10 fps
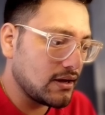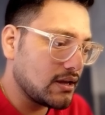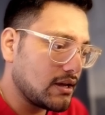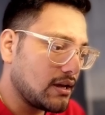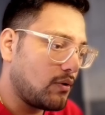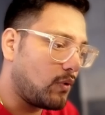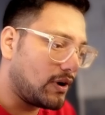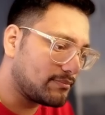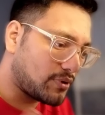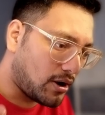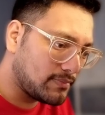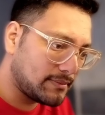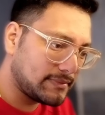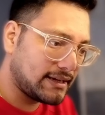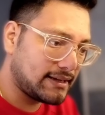One problem
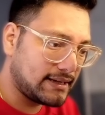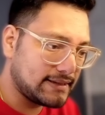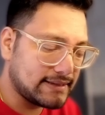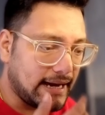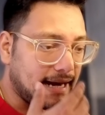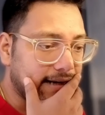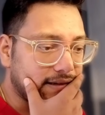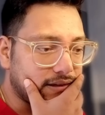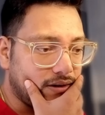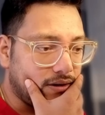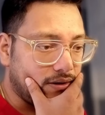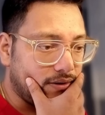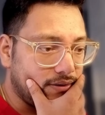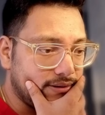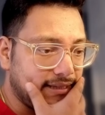there is that
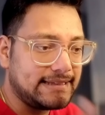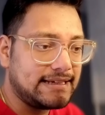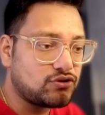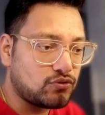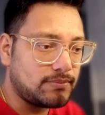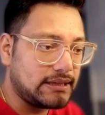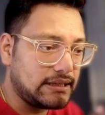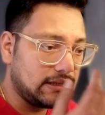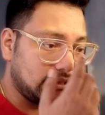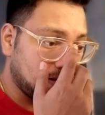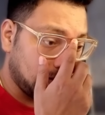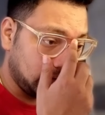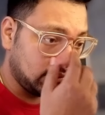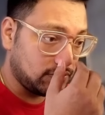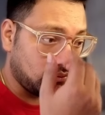they need to be,
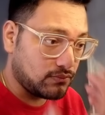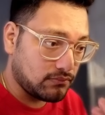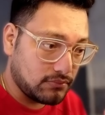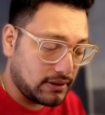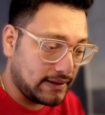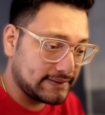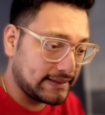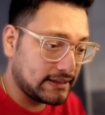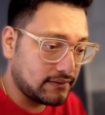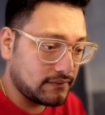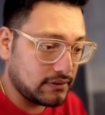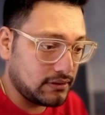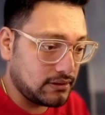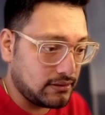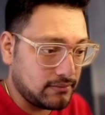async,
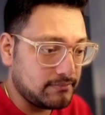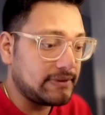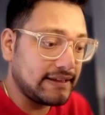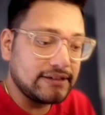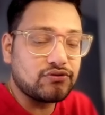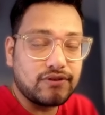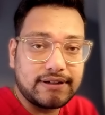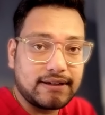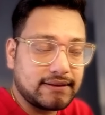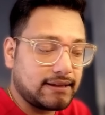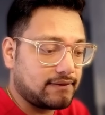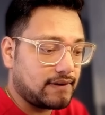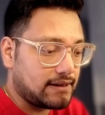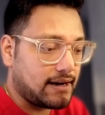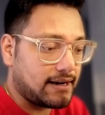they need to return thing, right?
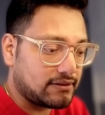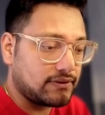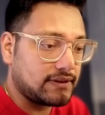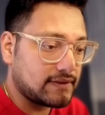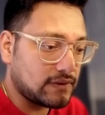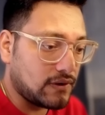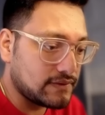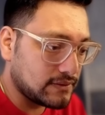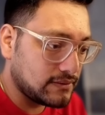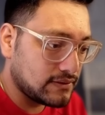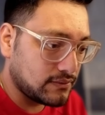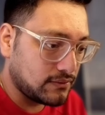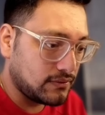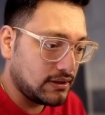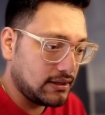Right now they just console. So
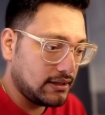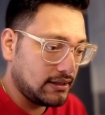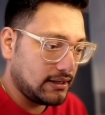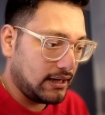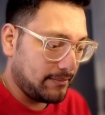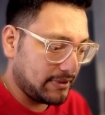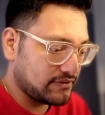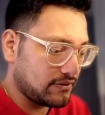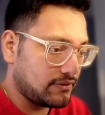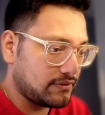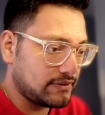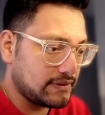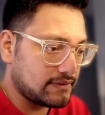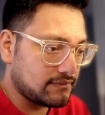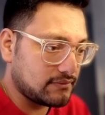I'm actually going to
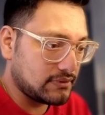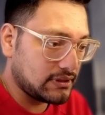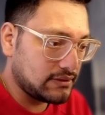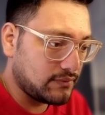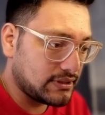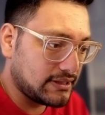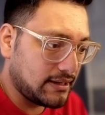just convert them into